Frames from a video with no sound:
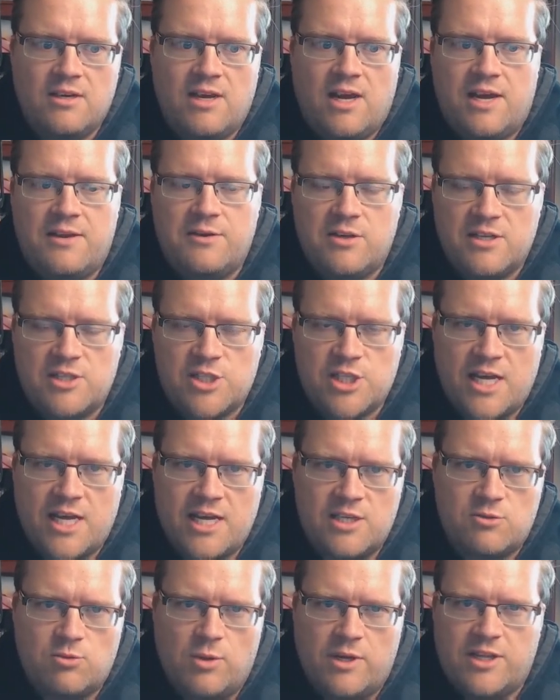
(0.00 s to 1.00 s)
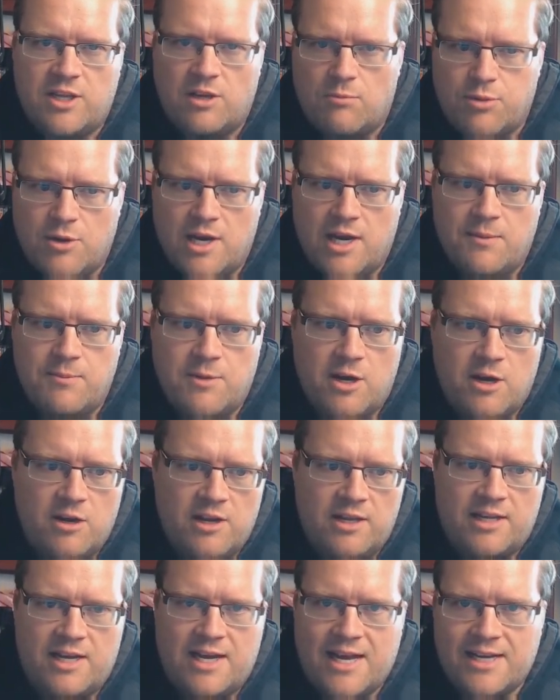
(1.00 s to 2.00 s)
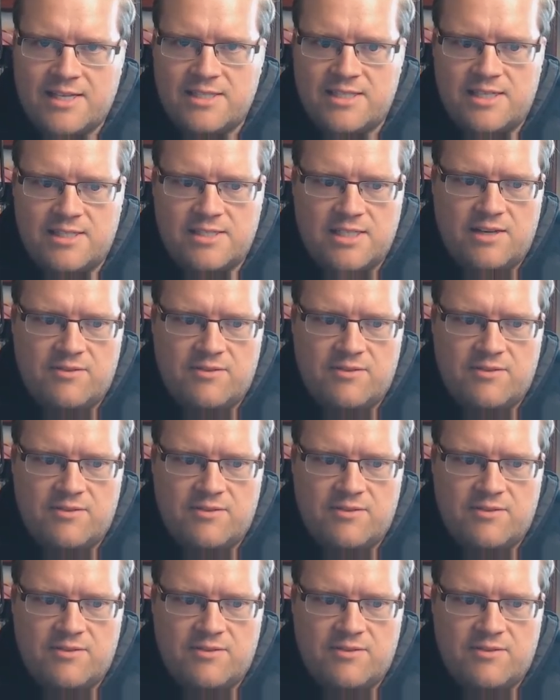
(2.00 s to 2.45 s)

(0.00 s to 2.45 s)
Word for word: and you can change what their primary and the accents and